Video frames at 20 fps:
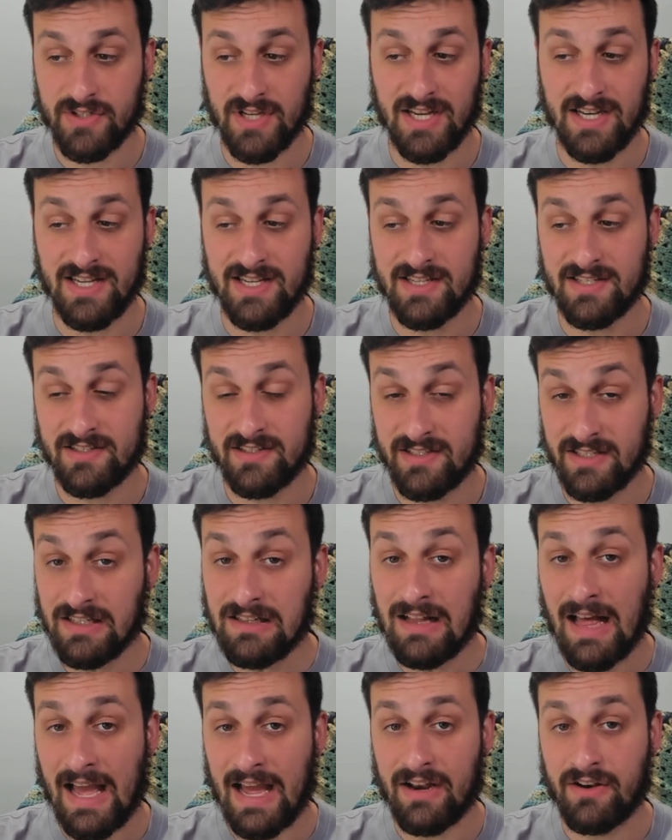and he
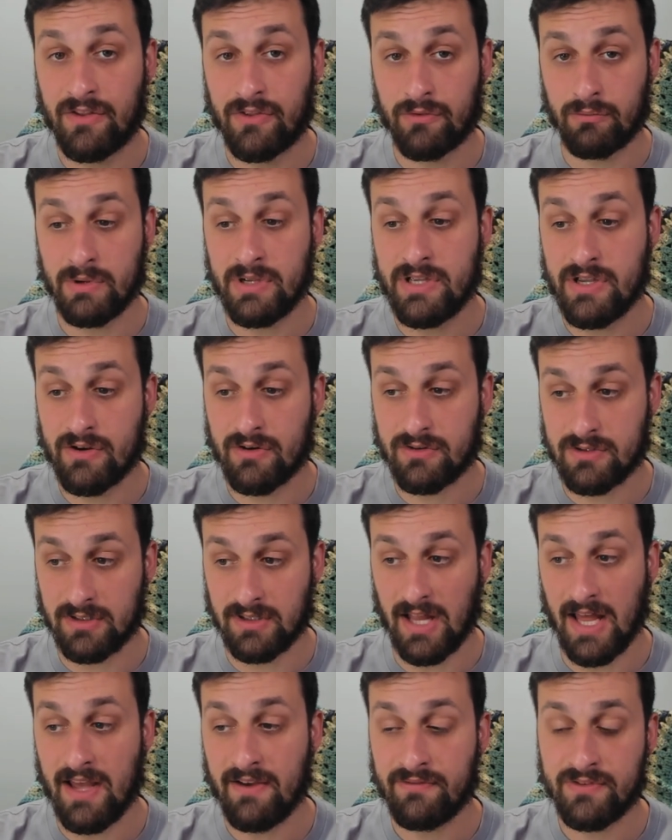still had three years
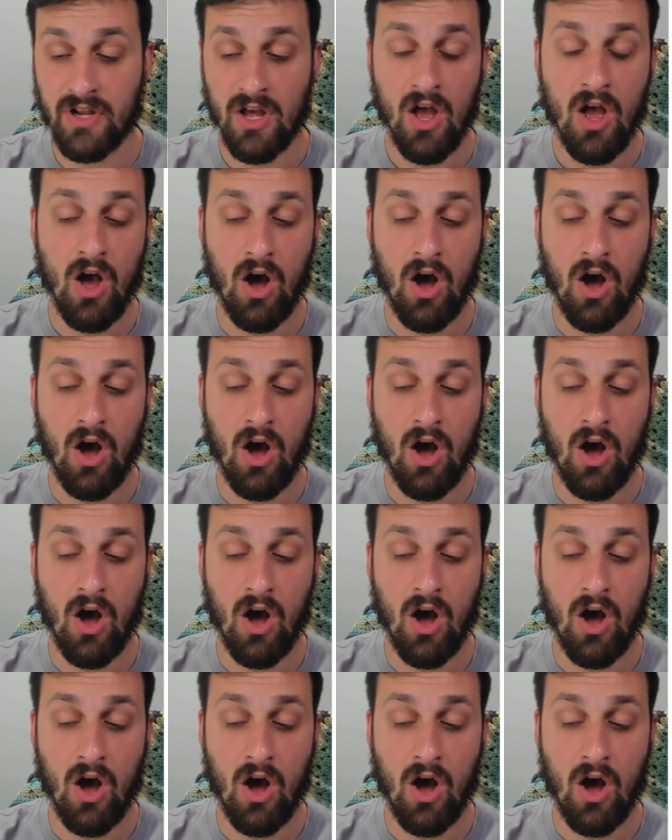left